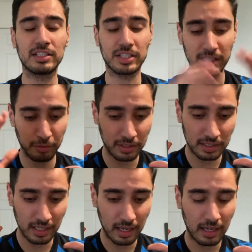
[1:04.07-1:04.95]
and it was
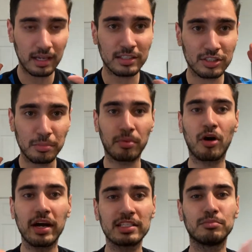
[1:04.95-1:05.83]
a
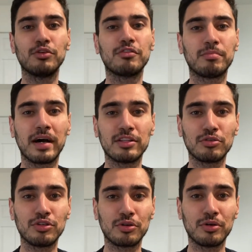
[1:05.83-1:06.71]
surprise move by
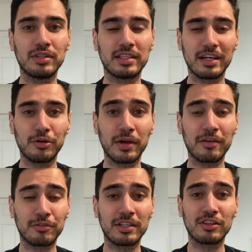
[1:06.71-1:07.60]
Antonio Conte going
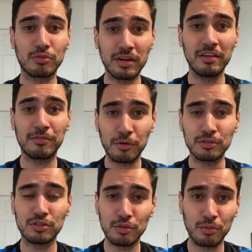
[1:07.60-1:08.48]
for the
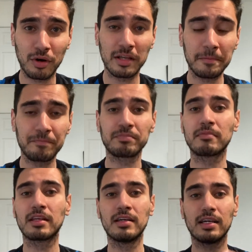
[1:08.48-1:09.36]
3-4-2-1.
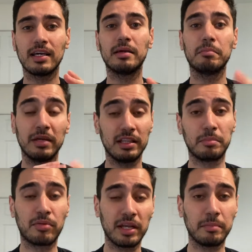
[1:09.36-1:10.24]
In the
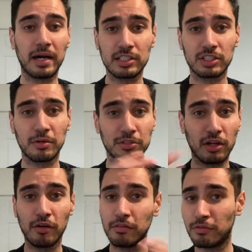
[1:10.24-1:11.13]
pre-match, there was a
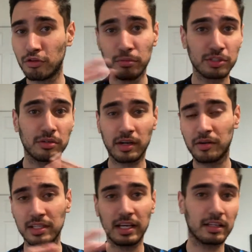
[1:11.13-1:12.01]
lot of rumors going
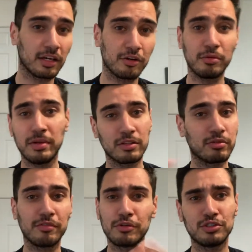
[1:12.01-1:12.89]
around that there could be a
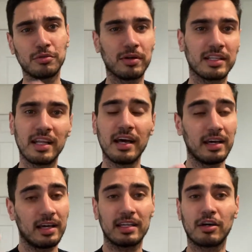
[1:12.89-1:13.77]
3-4-2-1,
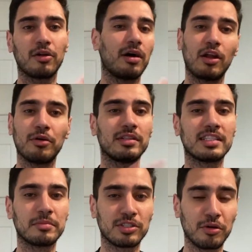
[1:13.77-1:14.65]
and a lot of the
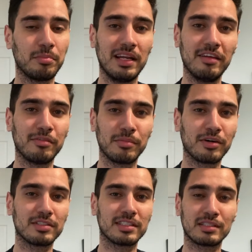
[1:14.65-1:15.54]
times I don't believe him,
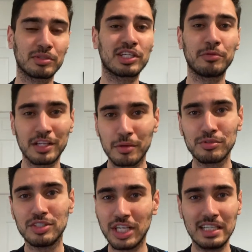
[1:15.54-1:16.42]
because especially when it comes
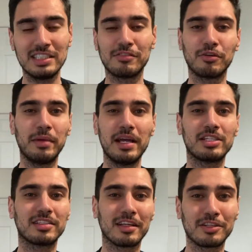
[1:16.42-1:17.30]
to changing
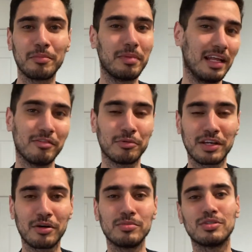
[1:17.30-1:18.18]
formation, I don't believe it when it
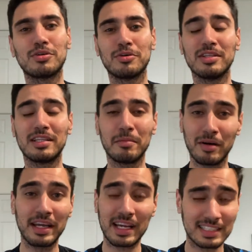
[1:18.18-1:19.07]
comes to Conte. But
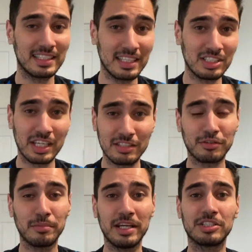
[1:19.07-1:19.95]
he actually did change
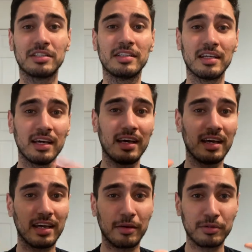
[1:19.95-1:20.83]
formation.
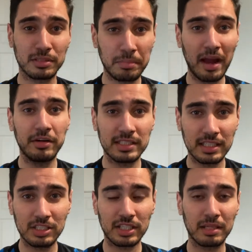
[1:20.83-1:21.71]
It was
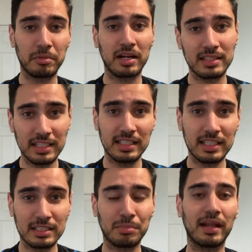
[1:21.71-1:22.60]
Perisic and
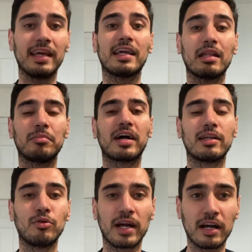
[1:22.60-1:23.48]
Martinez playing in
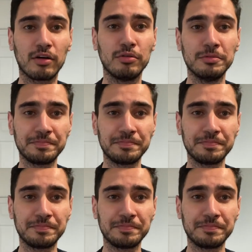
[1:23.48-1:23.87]
behind Lukaku,